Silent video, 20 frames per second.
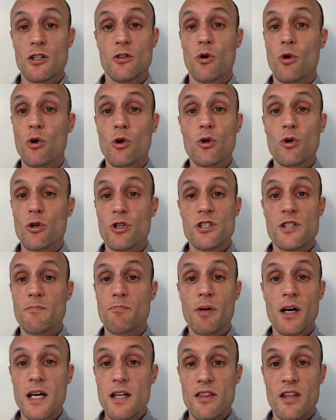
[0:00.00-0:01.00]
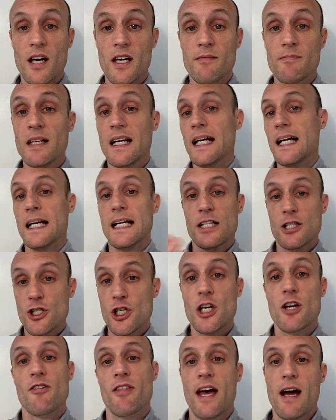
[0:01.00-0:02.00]
the whole course in Python and
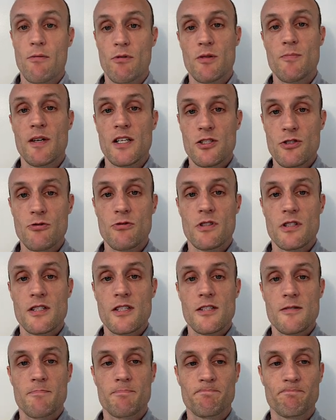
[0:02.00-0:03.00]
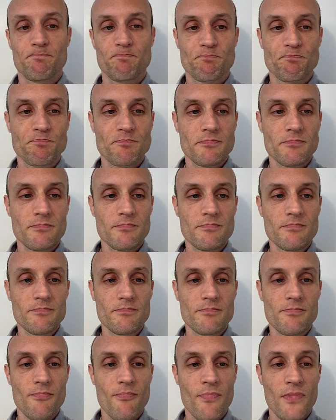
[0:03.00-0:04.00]
share that with my students.
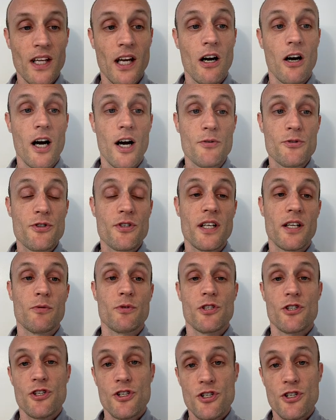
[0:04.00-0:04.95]
HowToData was